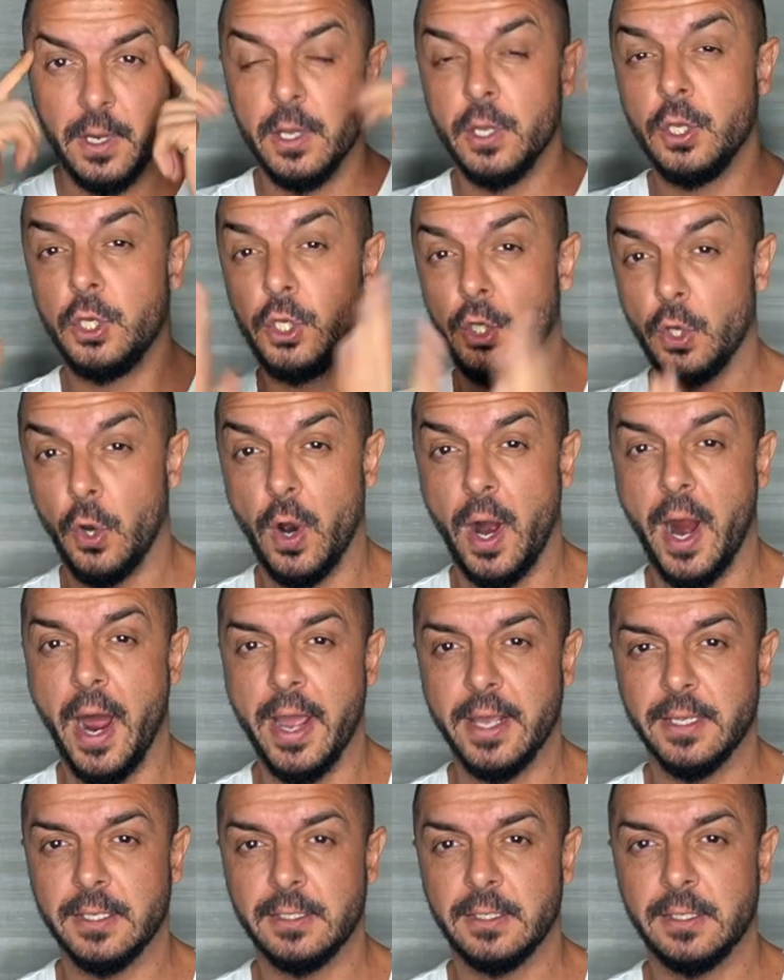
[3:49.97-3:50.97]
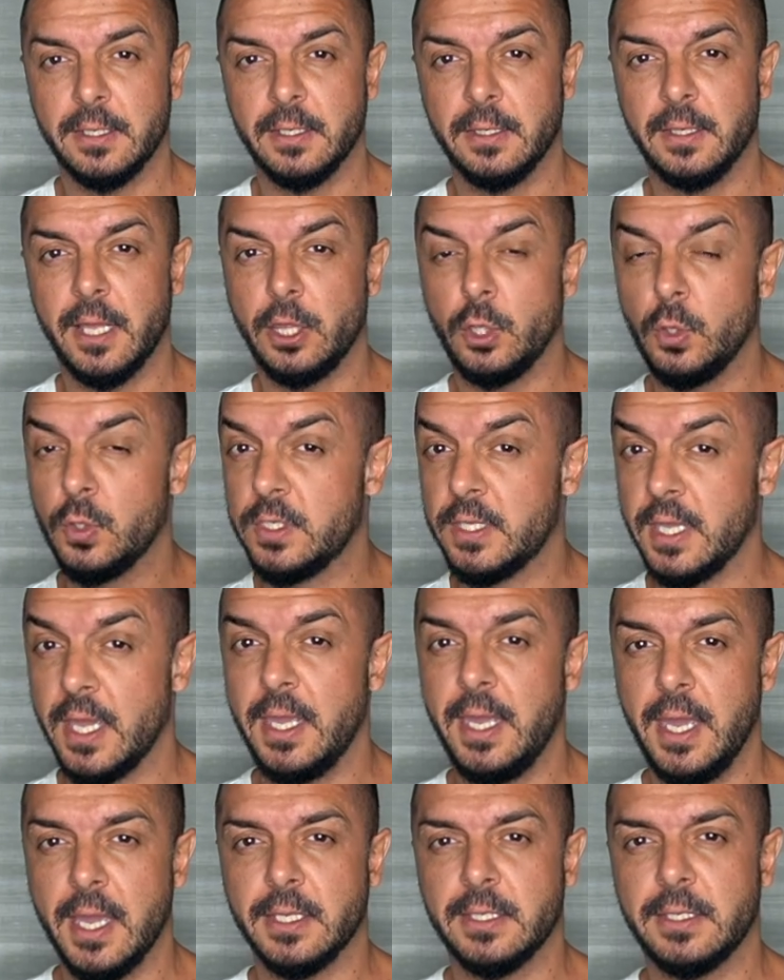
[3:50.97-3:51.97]
your eyes that you say,
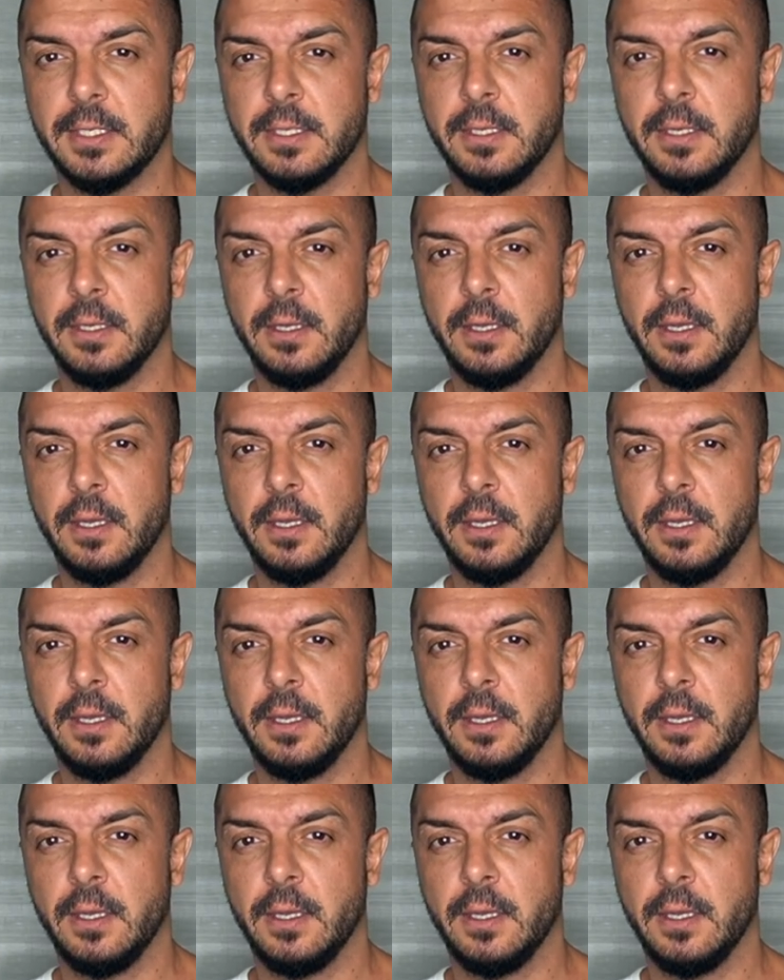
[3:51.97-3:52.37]
yes,